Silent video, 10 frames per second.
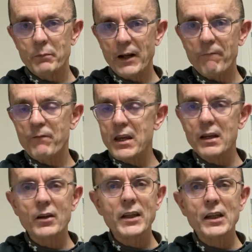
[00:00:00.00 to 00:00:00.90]
But I
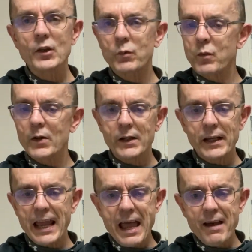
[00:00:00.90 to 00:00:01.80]
figured this
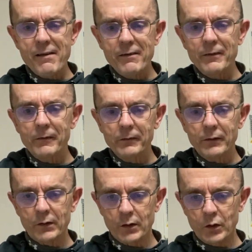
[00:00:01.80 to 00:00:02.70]
one out.
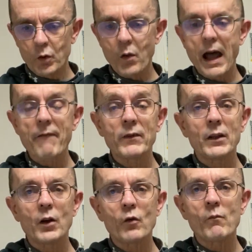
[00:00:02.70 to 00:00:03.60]
Though I've
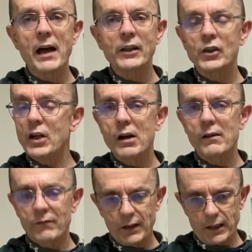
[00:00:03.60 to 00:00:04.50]
known my share
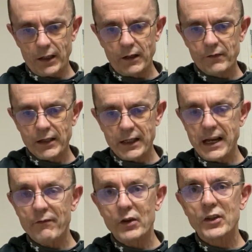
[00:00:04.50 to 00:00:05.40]
of loves I'd
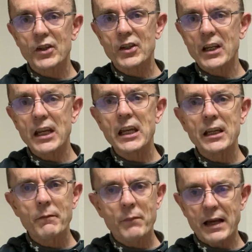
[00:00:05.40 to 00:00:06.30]
never
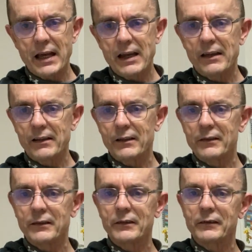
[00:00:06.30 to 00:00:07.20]
sing
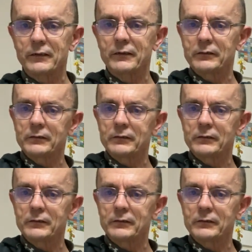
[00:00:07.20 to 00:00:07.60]
about.